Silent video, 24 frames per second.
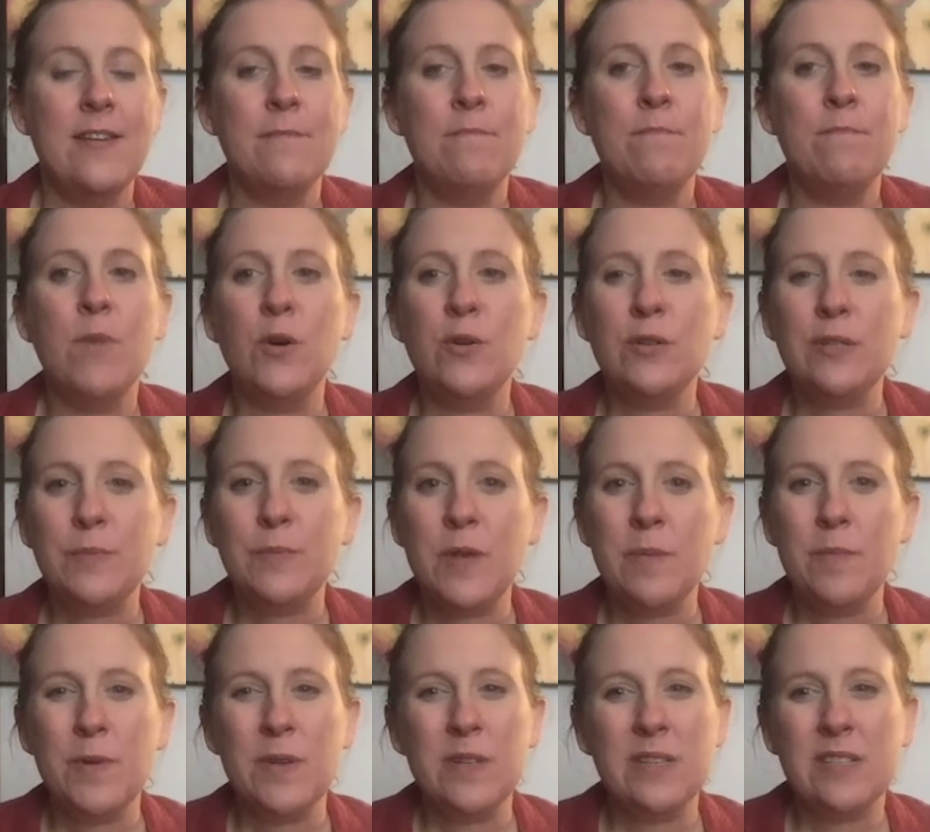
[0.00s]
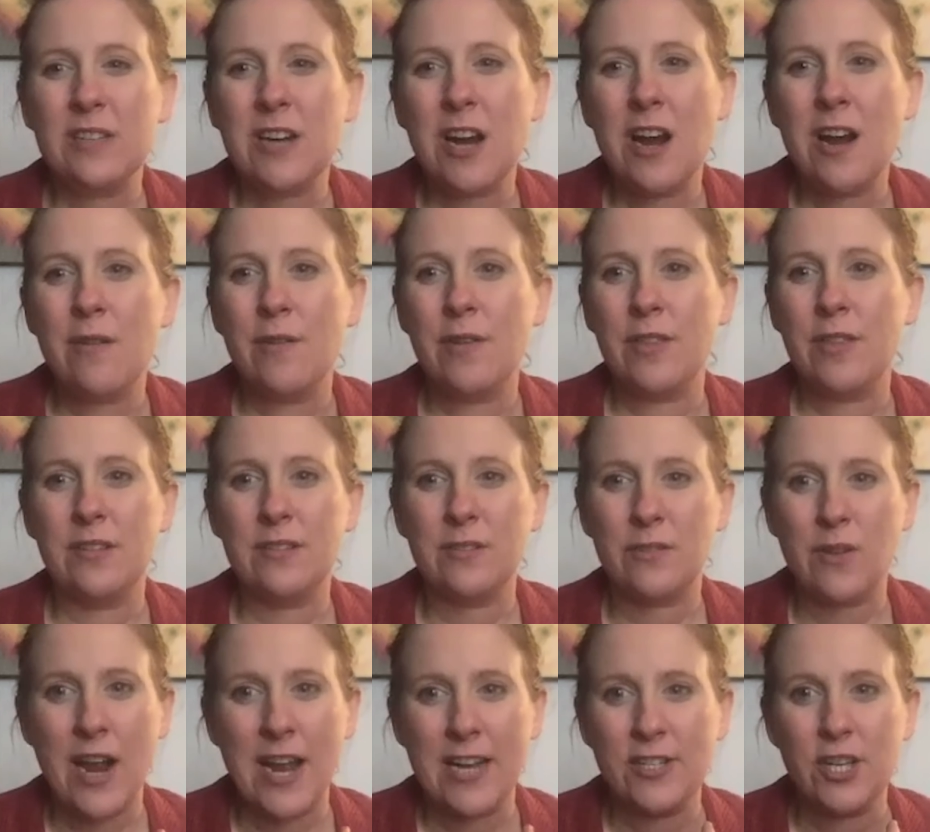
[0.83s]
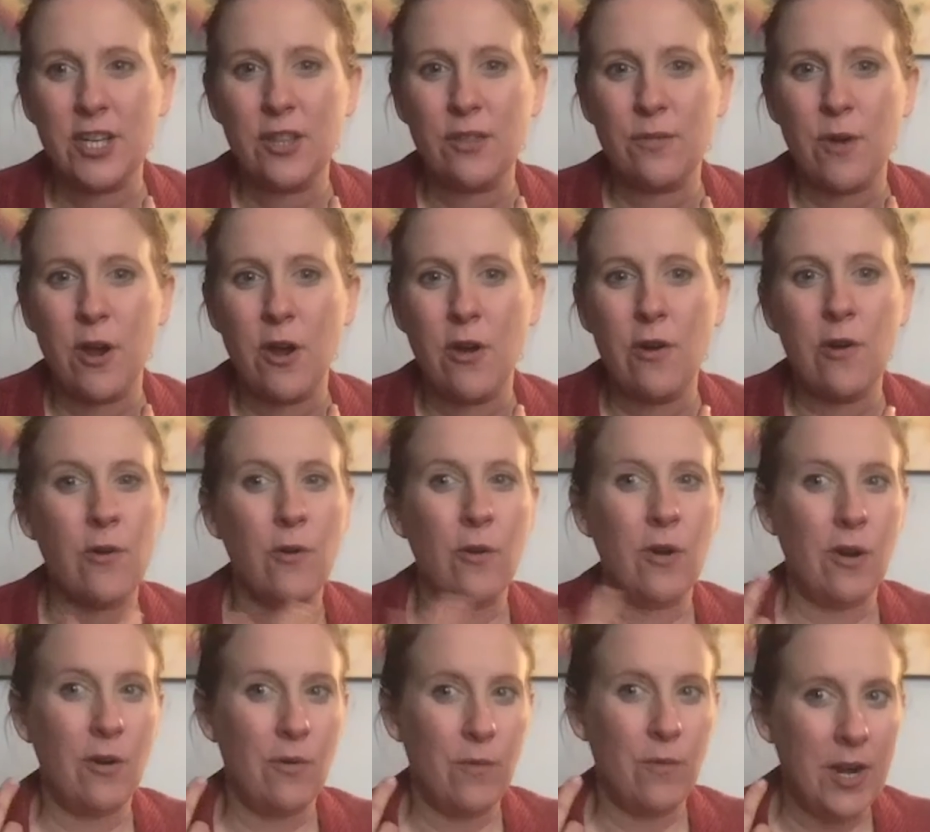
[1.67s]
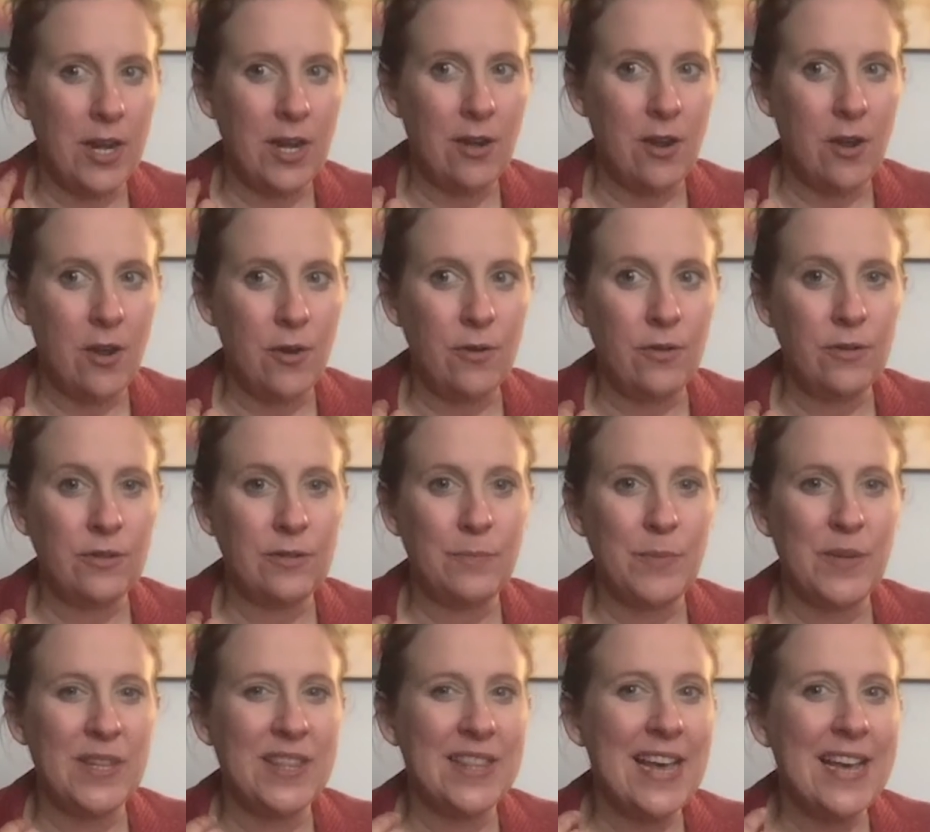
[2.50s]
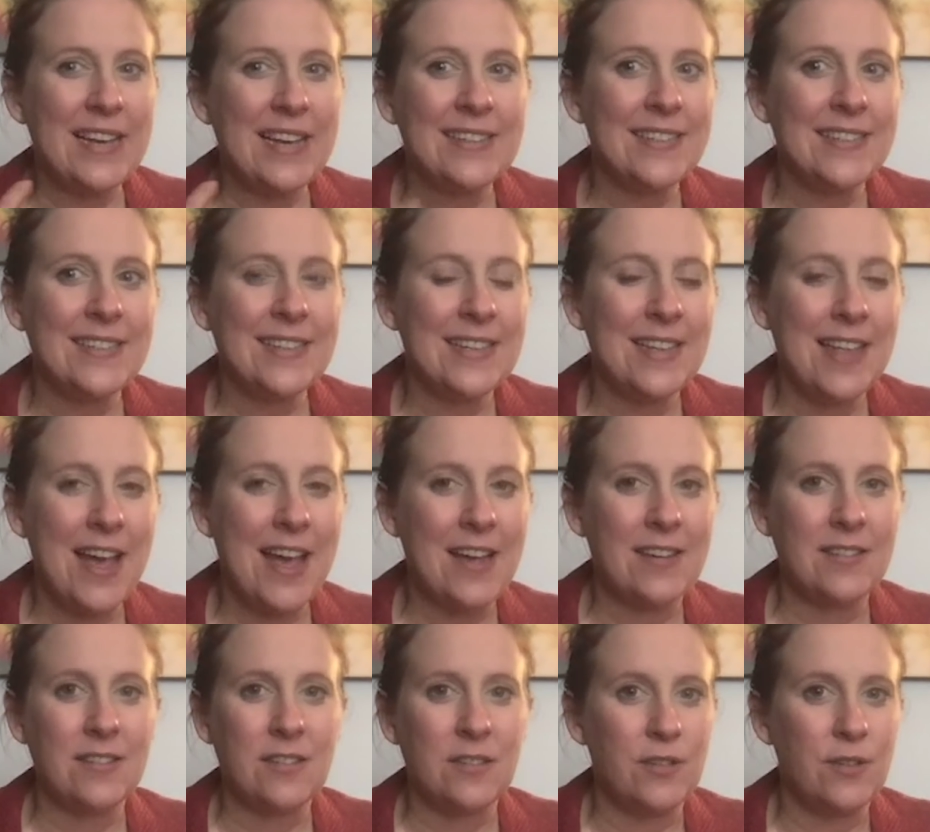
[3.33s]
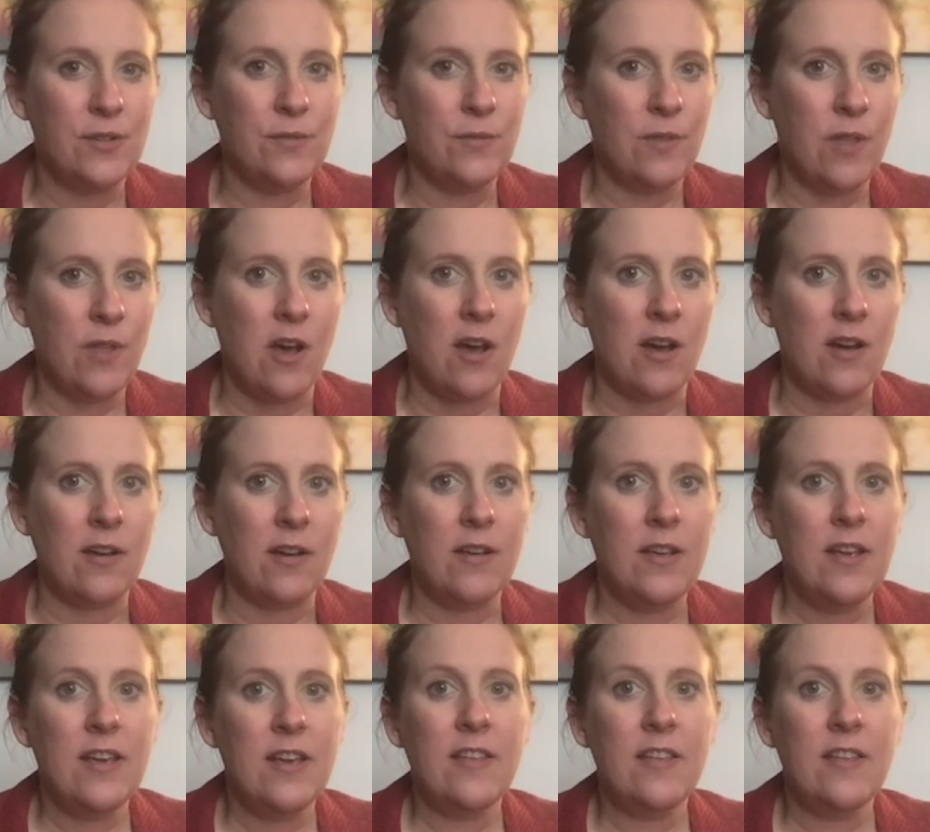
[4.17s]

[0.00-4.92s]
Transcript: Most people start with a scratchy throat or a runny nose, but that doesn't last too long.